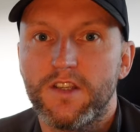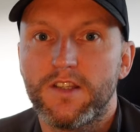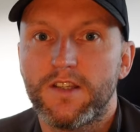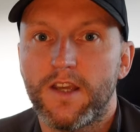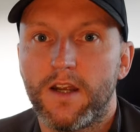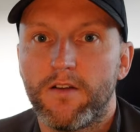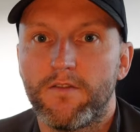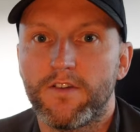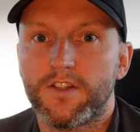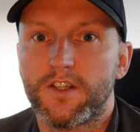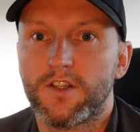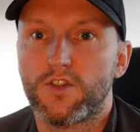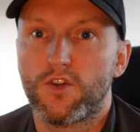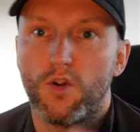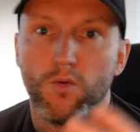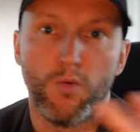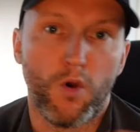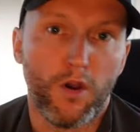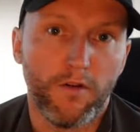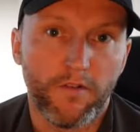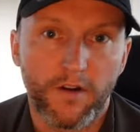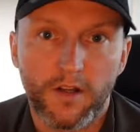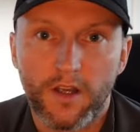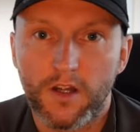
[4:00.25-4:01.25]
services or
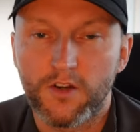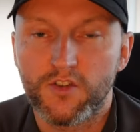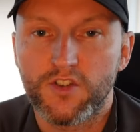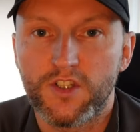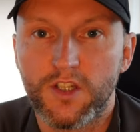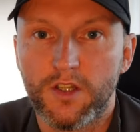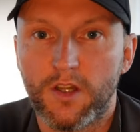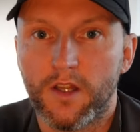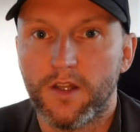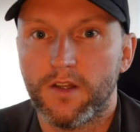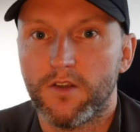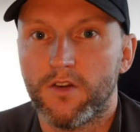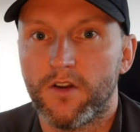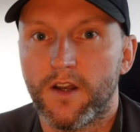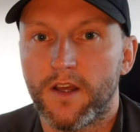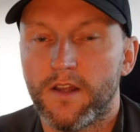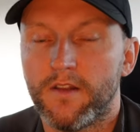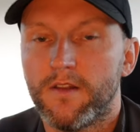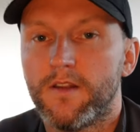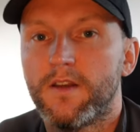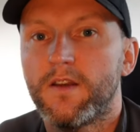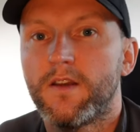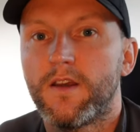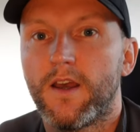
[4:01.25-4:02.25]
whatever country that you're
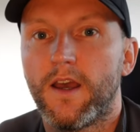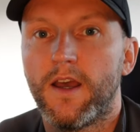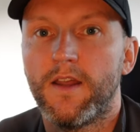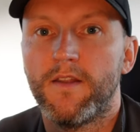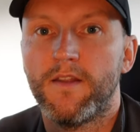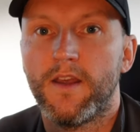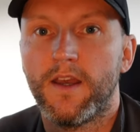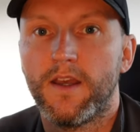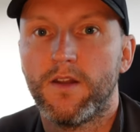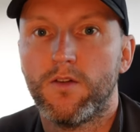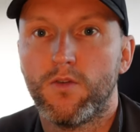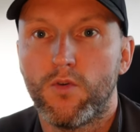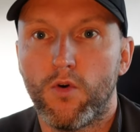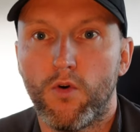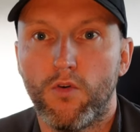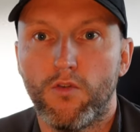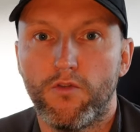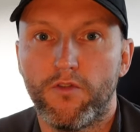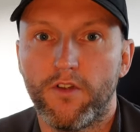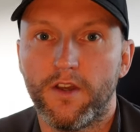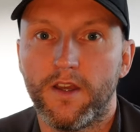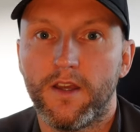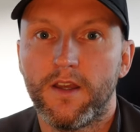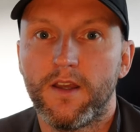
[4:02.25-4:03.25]
in, and then
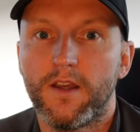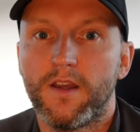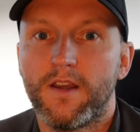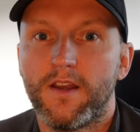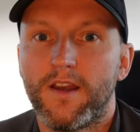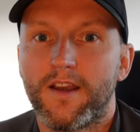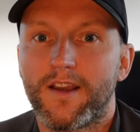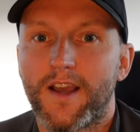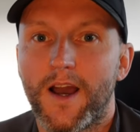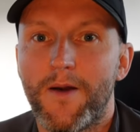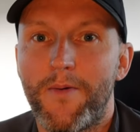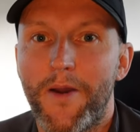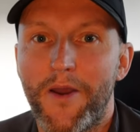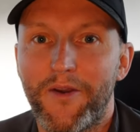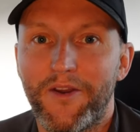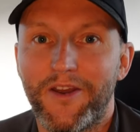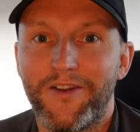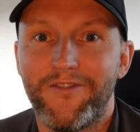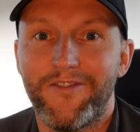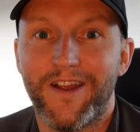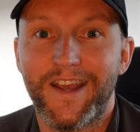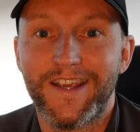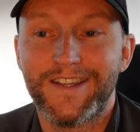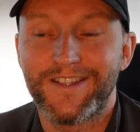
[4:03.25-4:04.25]
hopefully come out
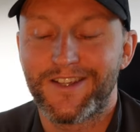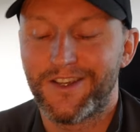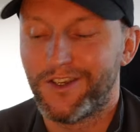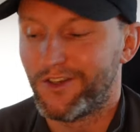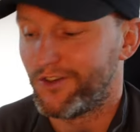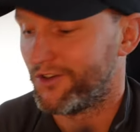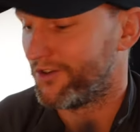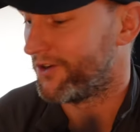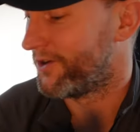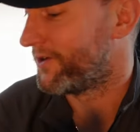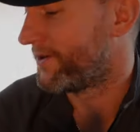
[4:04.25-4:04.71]
and rescue you.